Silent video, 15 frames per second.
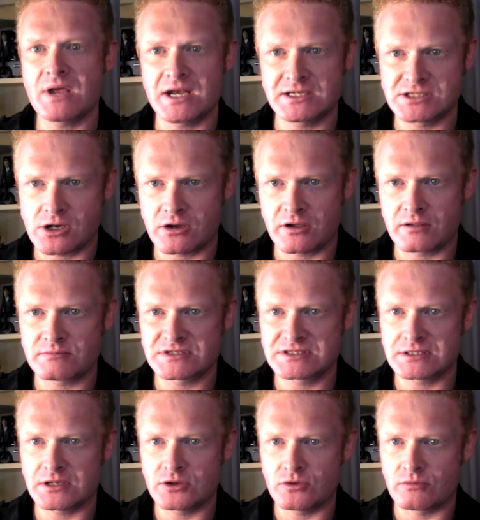many
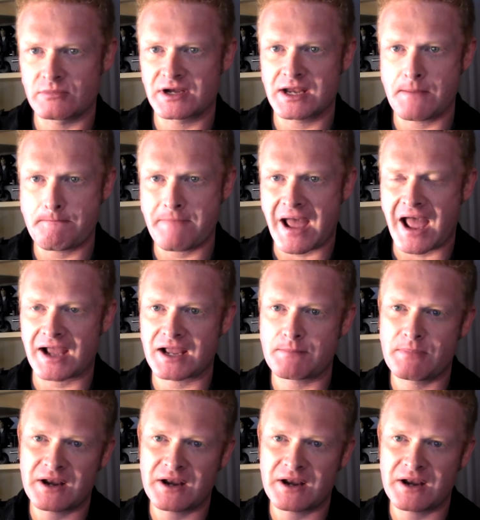times your money back.